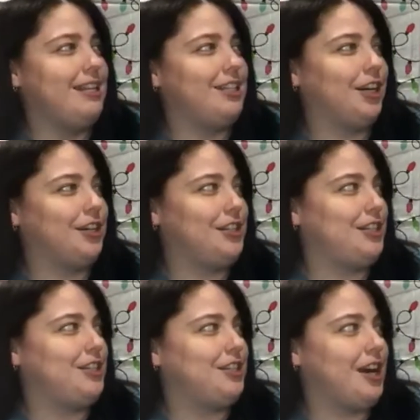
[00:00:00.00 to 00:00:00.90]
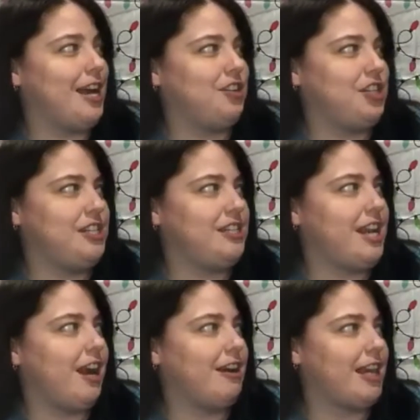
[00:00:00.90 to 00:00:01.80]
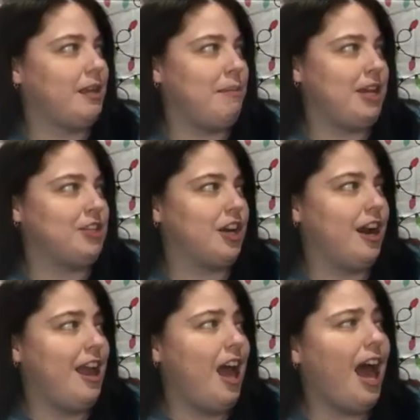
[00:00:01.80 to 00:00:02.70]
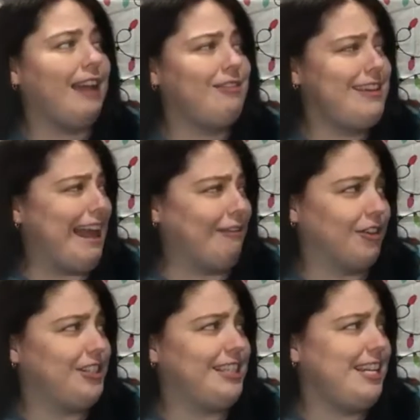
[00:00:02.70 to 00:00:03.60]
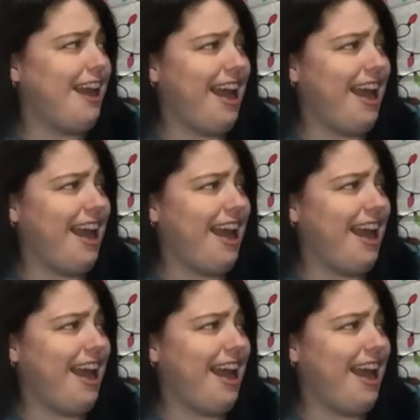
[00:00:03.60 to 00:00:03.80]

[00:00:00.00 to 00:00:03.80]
to her sister as she stared at the manger. "I've never seen